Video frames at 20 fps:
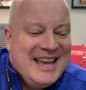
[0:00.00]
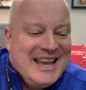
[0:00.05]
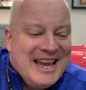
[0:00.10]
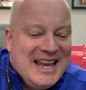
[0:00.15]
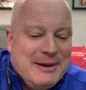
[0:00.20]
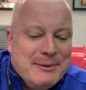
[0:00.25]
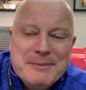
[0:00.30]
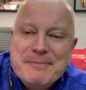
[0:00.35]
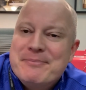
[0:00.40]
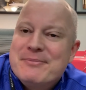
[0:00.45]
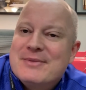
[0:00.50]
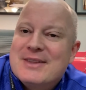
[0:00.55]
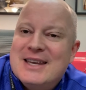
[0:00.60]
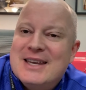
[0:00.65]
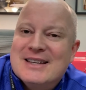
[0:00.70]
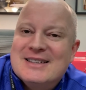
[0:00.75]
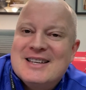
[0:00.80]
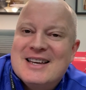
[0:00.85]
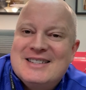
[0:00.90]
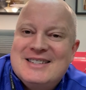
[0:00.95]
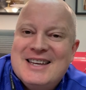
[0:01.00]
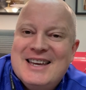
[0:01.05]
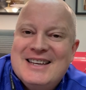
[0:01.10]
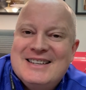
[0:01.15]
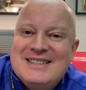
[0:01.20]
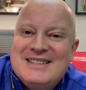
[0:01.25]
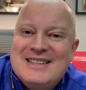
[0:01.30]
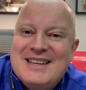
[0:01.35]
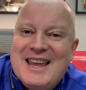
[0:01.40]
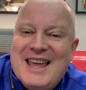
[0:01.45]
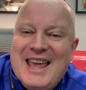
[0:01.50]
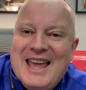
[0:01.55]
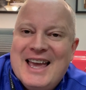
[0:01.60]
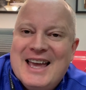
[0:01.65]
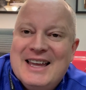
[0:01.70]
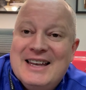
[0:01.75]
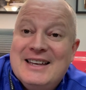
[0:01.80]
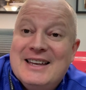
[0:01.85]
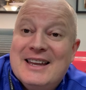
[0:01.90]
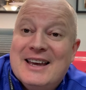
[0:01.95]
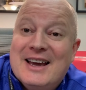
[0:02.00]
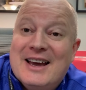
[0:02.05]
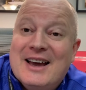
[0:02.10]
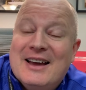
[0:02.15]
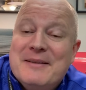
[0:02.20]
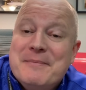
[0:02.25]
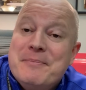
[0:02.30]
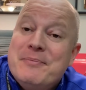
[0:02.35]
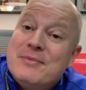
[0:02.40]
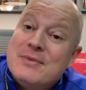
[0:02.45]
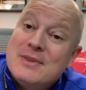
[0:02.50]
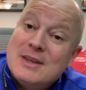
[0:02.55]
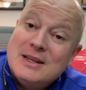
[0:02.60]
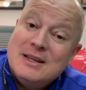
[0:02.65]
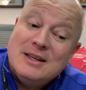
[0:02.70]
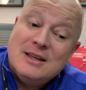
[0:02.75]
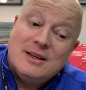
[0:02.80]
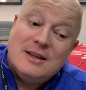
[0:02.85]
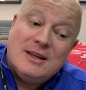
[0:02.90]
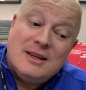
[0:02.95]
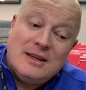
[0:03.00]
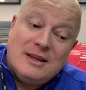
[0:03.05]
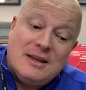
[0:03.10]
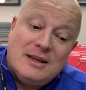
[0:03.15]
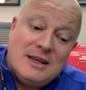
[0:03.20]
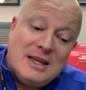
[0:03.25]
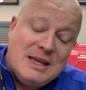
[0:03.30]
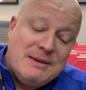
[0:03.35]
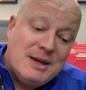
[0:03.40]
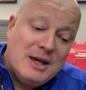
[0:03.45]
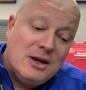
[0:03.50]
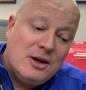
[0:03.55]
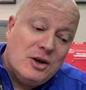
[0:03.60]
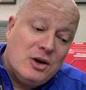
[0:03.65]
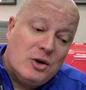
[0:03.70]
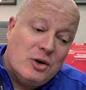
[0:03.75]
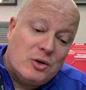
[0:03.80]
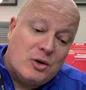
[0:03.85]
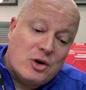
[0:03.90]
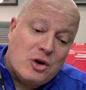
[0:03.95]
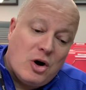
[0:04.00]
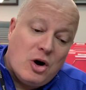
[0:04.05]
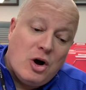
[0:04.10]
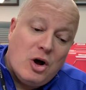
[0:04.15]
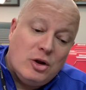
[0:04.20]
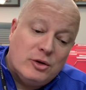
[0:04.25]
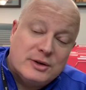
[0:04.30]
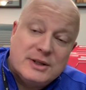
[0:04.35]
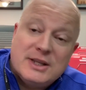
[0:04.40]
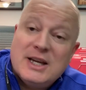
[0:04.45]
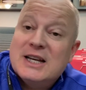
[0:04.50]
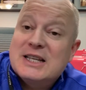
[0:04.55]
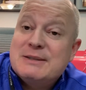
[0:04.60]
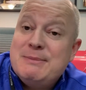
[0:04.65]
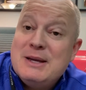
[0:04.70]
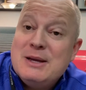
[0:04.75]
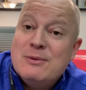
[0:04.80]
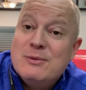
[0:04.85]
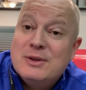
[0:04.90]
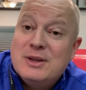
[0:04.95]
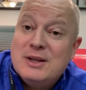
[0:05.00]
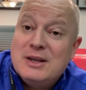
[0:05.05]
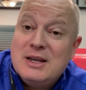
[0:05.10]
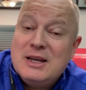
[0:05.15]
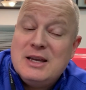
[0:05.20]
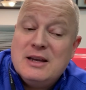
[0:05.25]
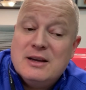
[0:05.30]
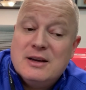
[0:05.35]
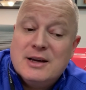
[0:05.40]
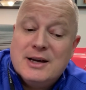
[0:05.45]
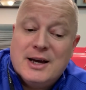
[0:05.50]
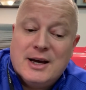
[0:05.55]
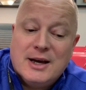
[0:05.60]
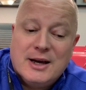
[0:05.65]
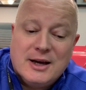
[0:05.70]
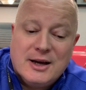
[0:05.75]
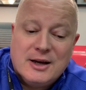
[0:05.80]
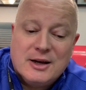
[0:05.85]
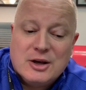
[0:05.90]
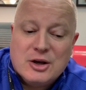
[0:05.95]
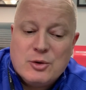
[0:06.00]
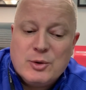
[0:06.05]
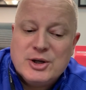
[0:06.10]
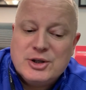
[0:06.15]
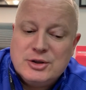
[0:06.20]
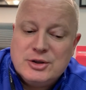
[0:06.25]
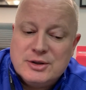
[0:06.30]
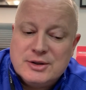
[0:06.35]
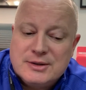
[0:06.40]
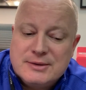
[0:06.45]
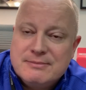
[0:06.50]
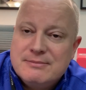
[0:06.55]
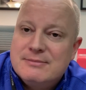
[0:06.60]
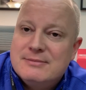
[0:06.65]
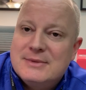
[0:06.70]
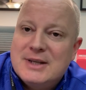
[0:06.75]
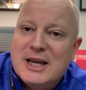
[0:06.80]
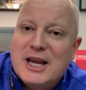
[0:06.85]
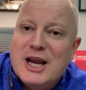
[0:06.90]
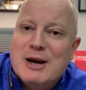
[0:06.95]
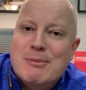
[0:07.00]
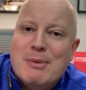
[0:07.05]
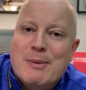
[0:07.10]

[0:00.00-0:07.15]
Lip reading: anyway, guess that's it. And email or call or text me with any questions. Take care.